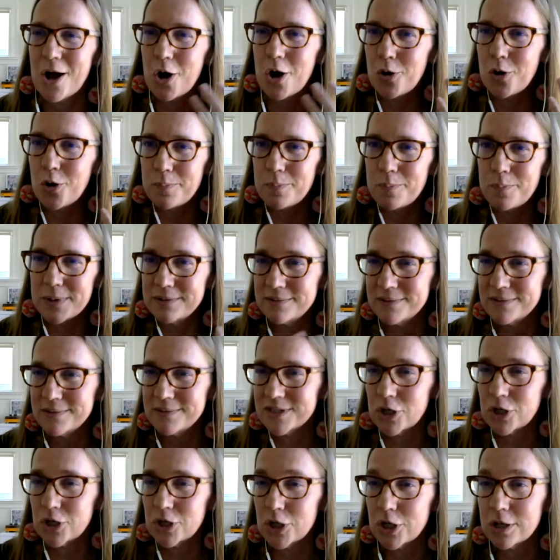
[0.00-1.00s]
opens
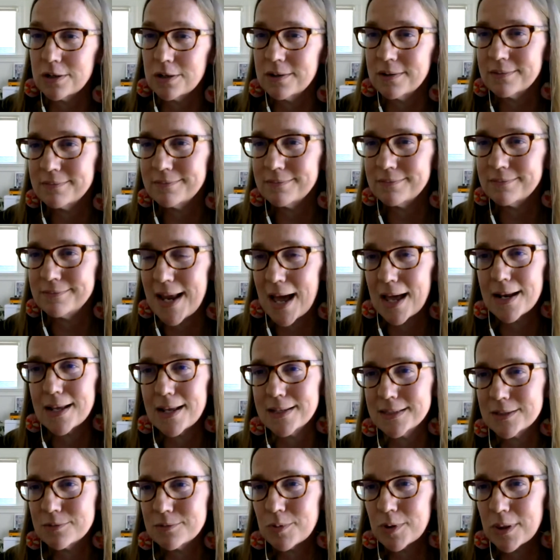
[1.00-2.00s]
are not
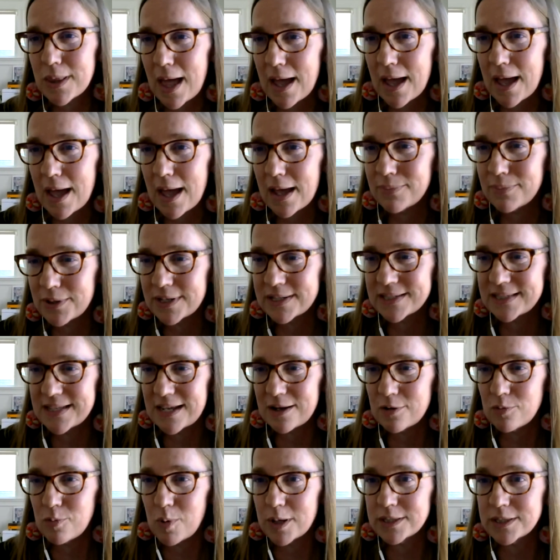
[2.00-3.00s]
as reliable as
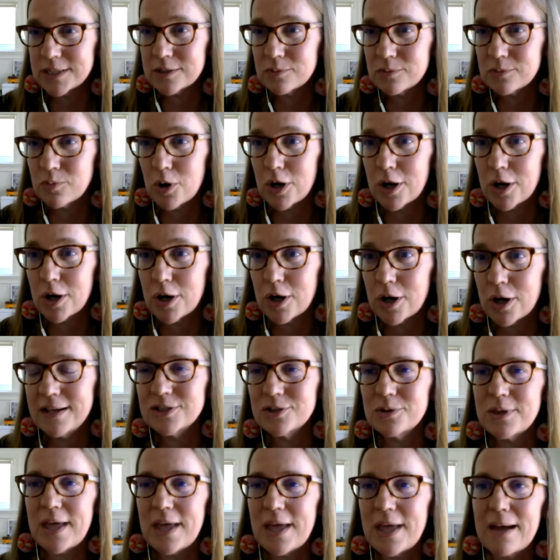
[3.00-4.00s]
they once were. And
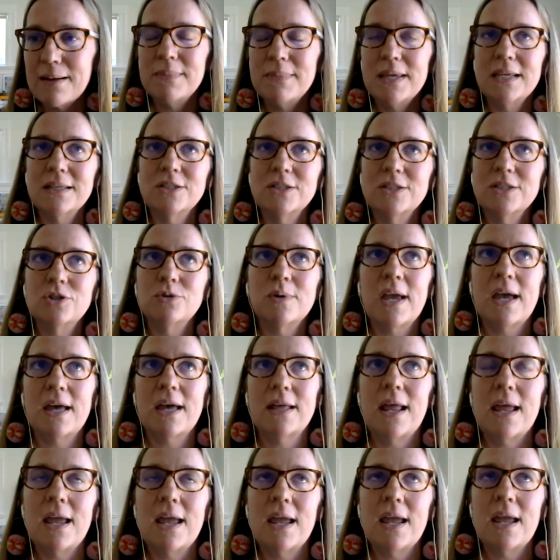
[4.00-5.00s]
so that means you
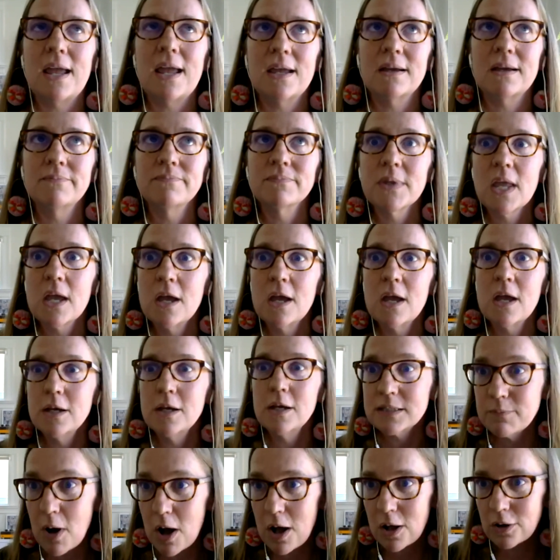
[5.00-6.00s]
get a
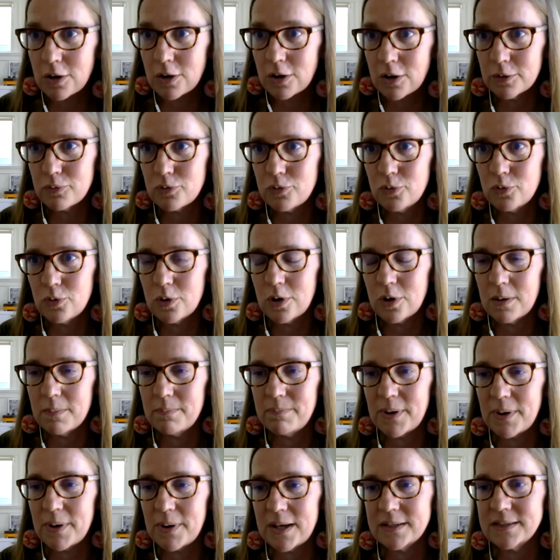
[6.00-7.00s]
smaller pool,
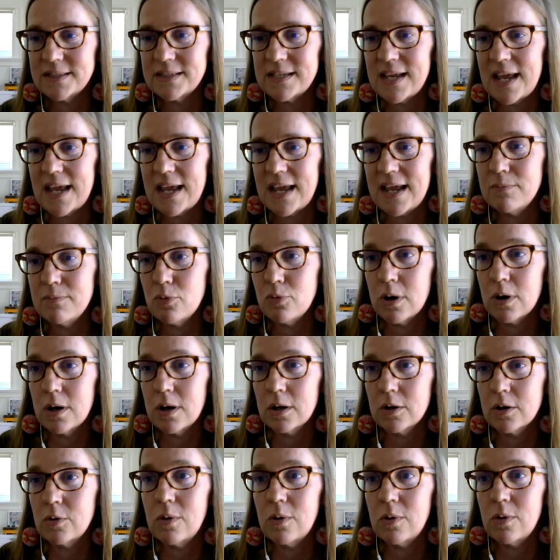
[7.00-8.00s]
but a
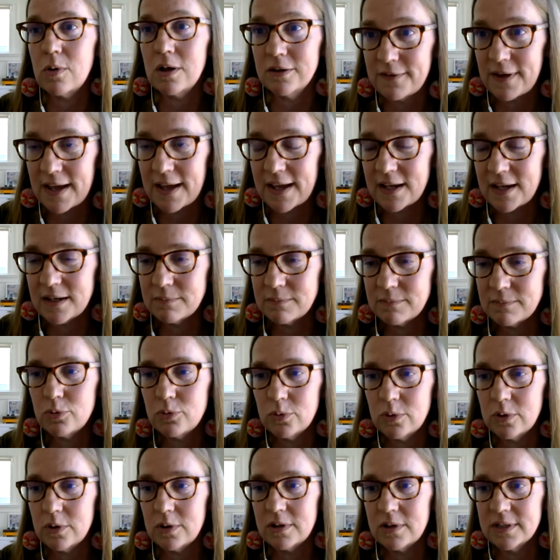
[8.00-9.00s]
more qualified
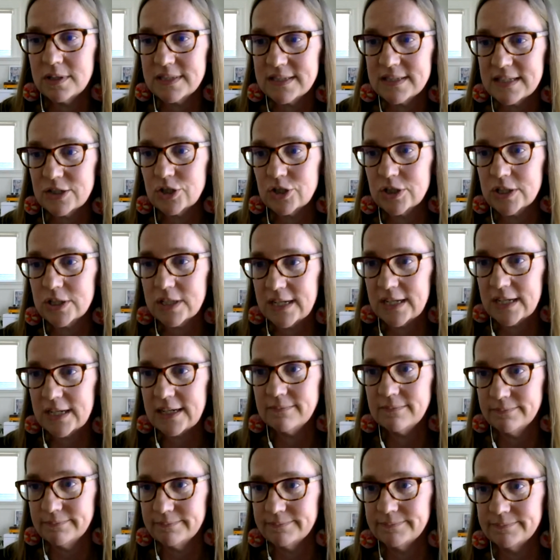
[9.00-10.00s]
pool,
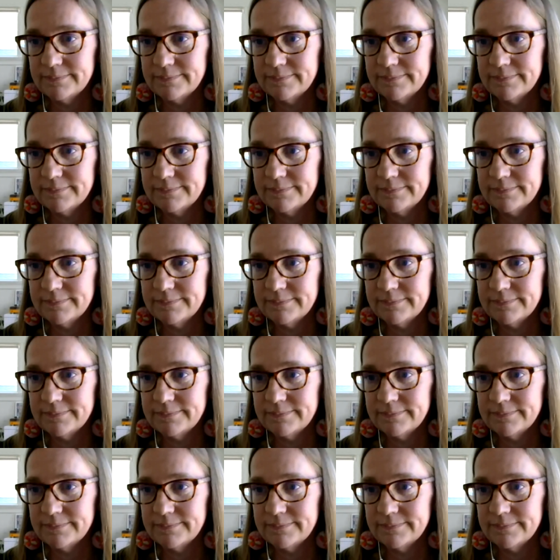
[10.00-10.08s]
essentially.